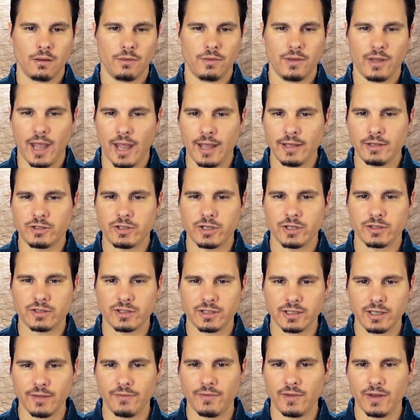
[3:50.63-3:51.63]
The ancients
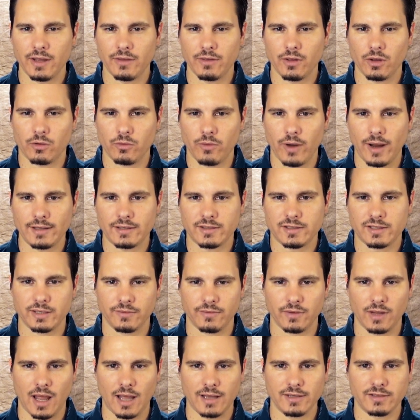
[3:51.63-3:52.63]
living in the great
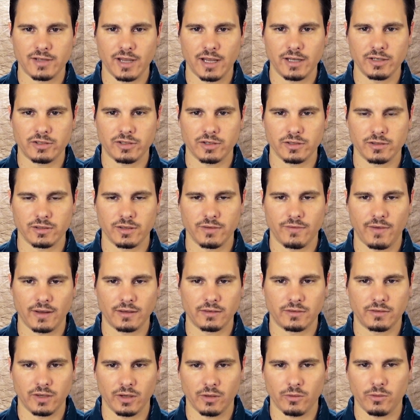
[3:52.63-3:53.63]
civilizations of
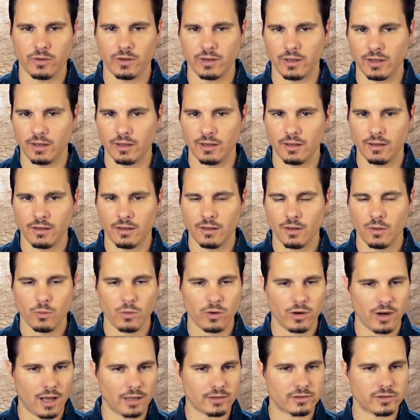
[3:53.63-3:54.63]
antiquity
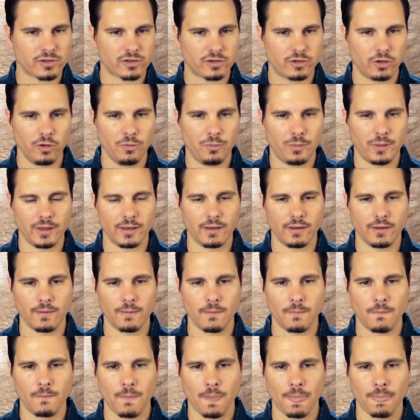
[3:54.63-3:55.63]
were not stupid.
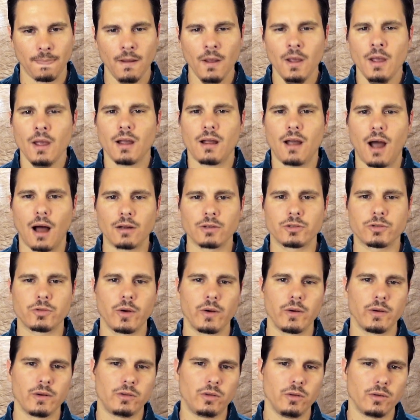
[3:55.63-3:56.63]

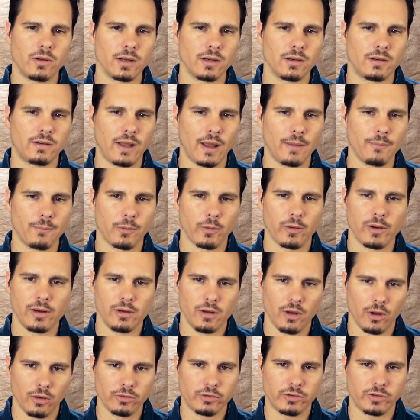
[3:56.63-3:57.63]
Contrary to contemporary
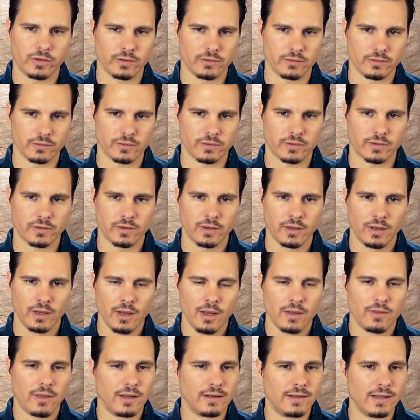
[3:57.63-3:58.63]
notions,
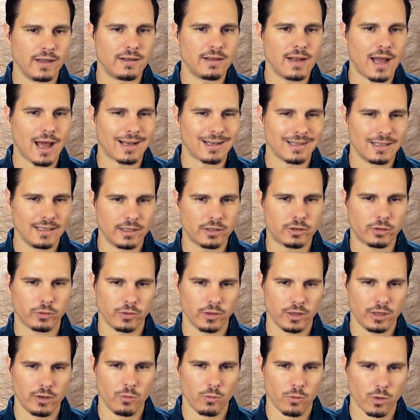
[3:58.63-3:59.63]
they did not
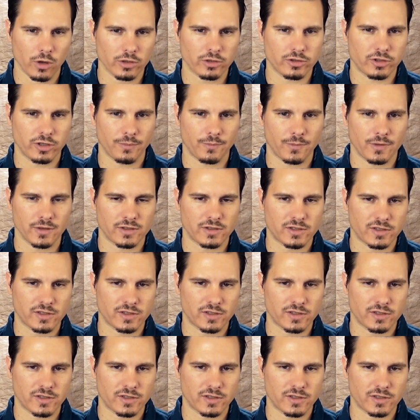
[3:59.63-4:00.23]
literally worship the